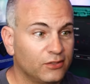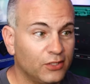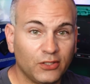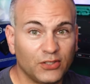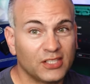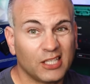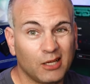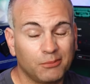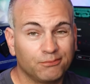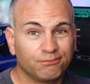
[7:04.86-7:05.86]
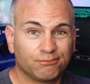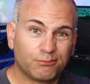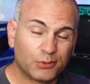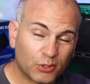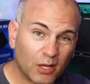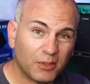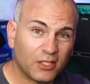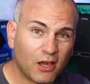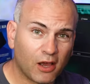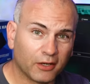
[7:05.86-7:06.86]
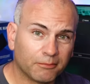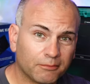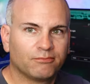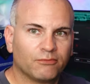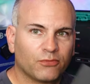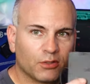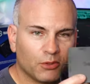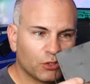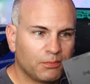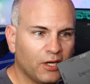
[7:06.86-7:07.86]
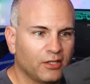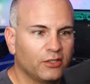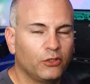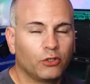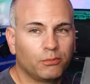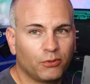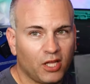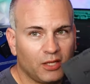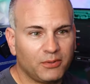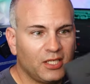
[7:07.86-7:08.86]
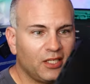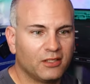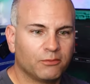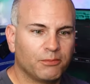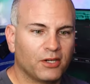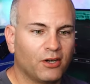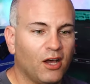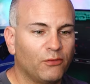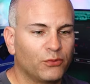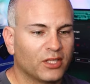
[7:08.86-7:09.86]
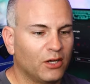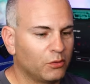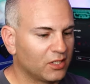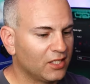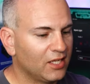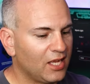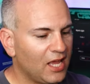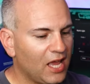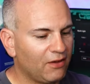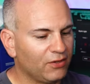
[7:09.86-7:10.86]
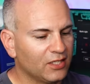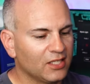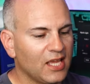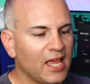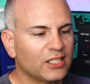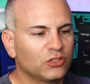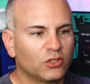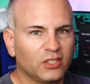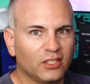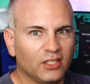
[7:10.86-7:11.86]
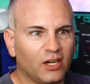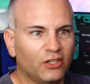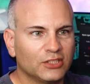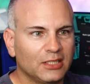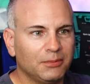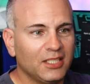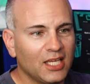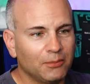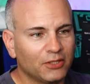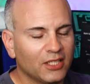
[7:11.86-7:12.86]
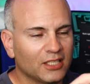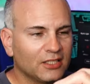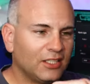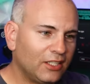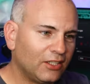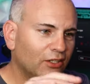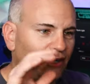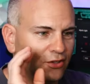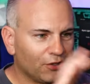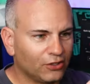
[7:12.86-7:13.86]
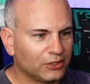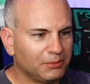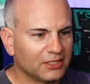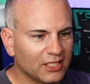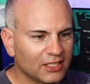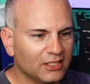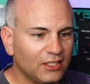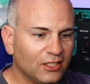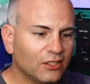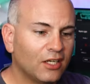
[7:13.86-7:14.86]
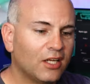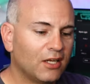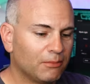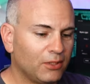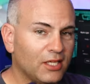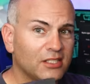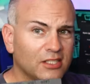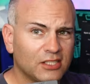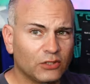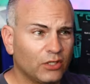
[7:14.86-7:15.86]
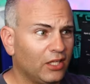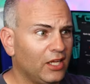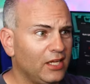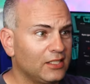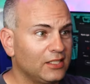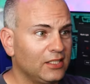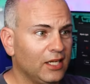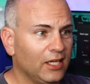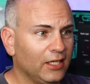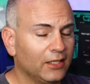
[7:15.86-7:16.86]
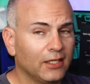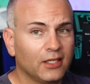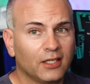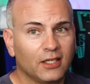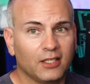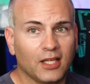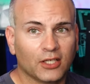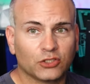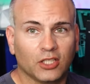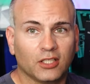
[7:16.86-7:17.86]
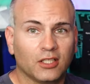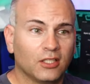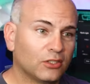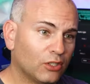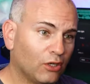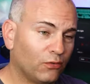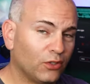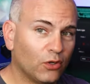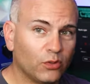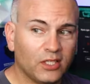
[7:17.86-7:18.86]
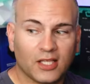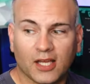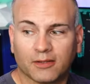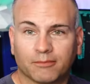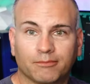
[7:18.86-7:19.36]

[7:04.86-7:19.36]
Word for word: Do you need this hub? Probably not. For the most part, you're probably better off without having the extra little RGB cable connected here, all the RGBs connected here, plus the serial ATA connection. So if you don't need that,